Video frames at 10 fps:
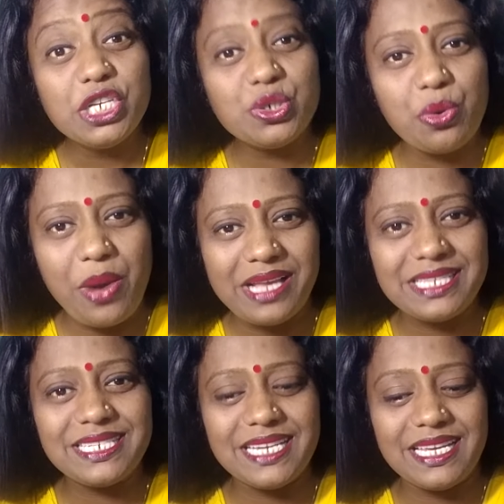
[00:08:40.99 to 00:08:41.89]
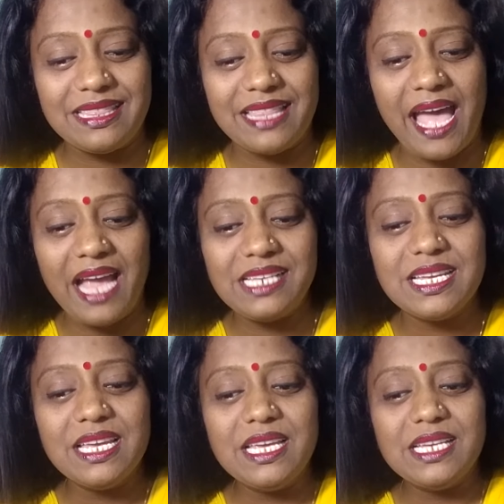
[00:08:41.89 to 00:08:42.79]
to rest in
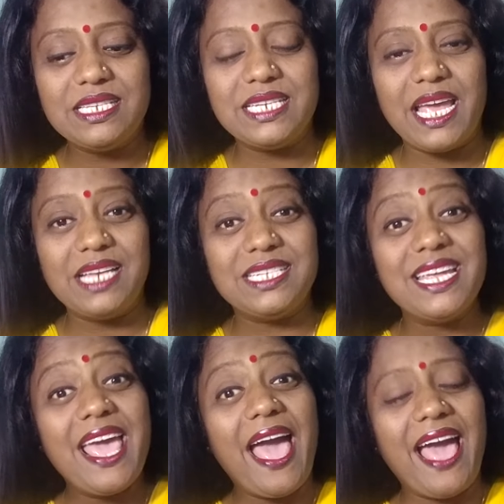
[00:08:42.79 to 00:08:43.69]
that tent,